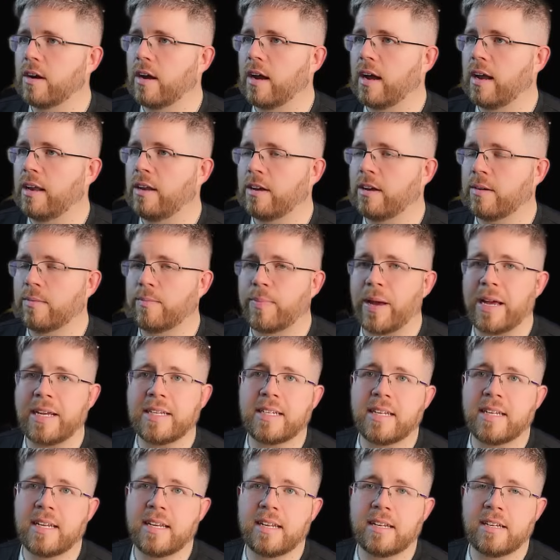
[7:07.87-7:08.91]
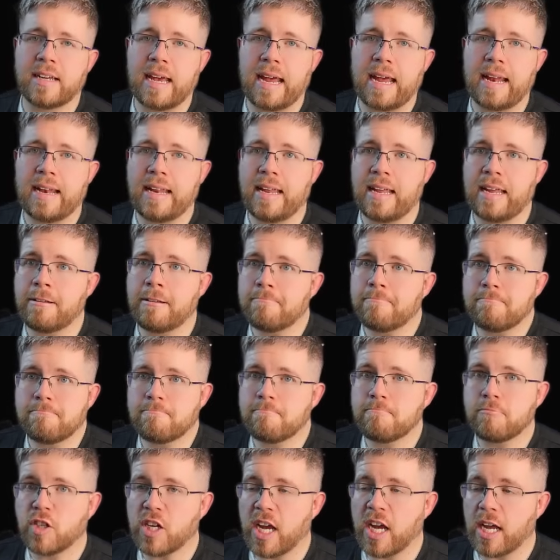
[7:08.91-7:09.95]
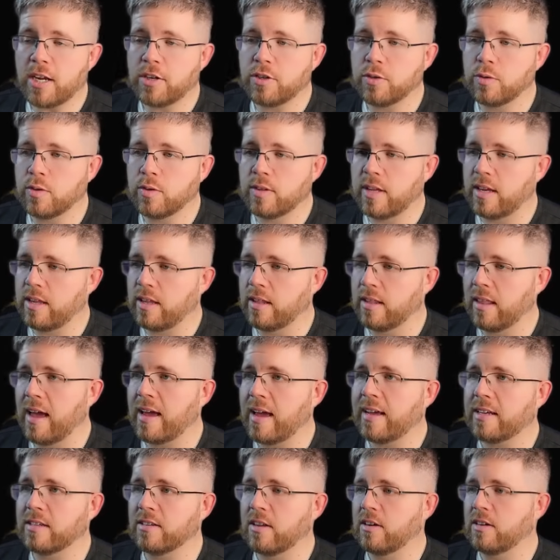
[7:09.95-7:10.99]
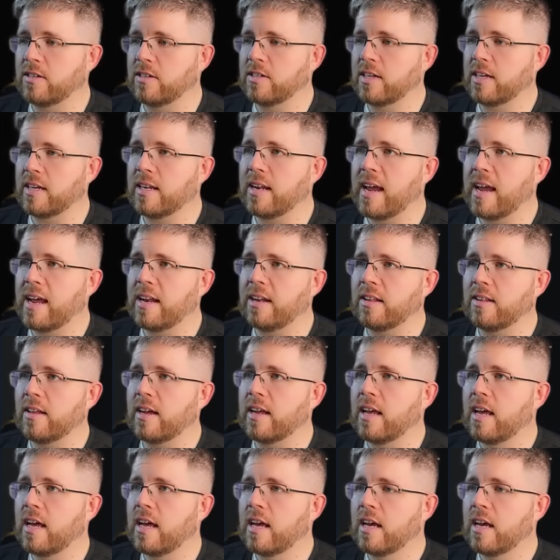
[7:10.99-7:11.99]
and you can paste it into any chat tool that you like as long as it can handle it.